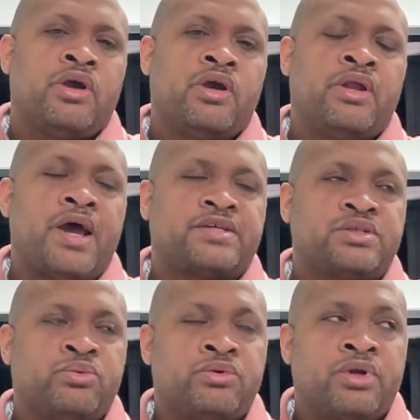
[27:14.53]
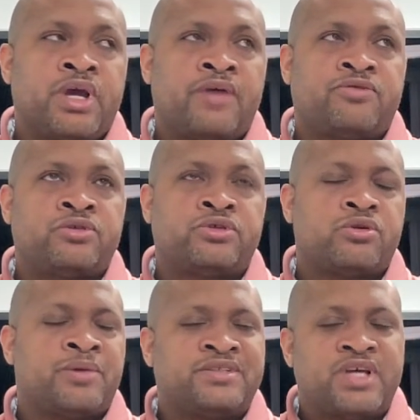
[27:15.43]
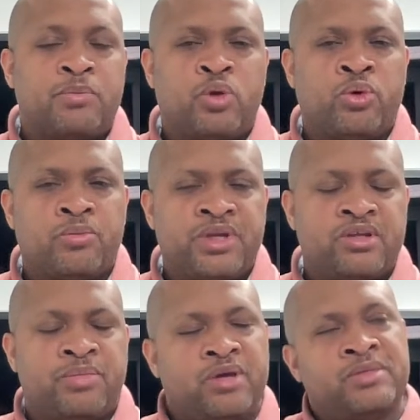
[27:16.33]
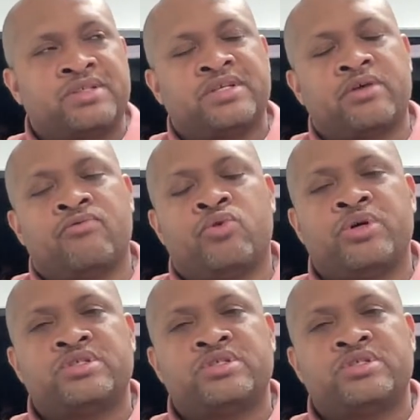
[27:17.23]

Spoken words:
It actually will, after a certain amount of time, it will begin to pick up that second voice.